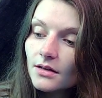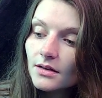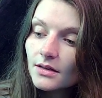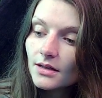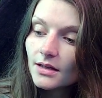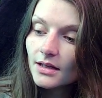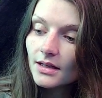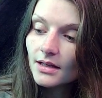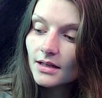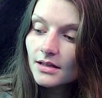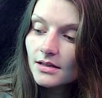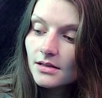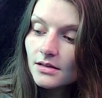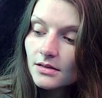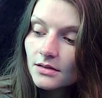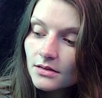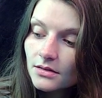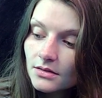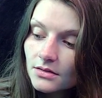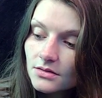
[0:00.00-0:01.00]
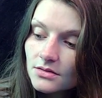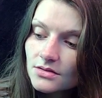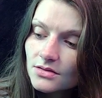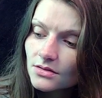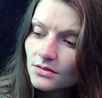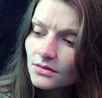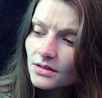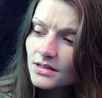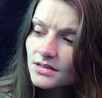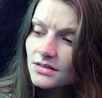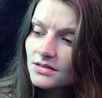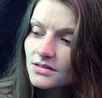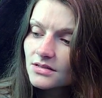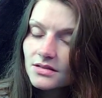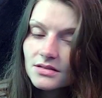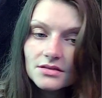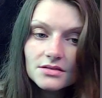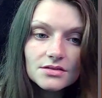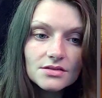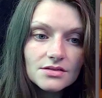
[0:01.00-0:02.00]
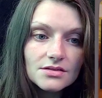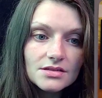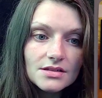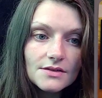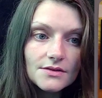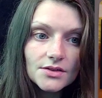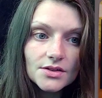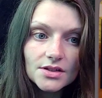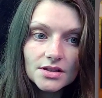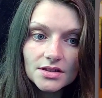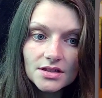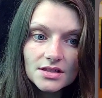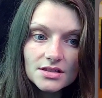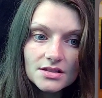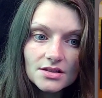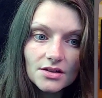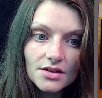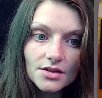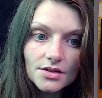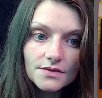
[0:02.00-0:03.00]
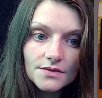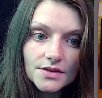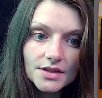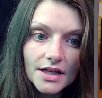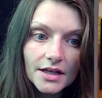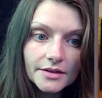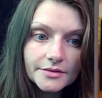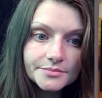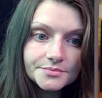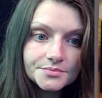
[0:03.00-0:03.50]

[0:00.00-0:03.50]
Okay, so let's just have a look at this card for now.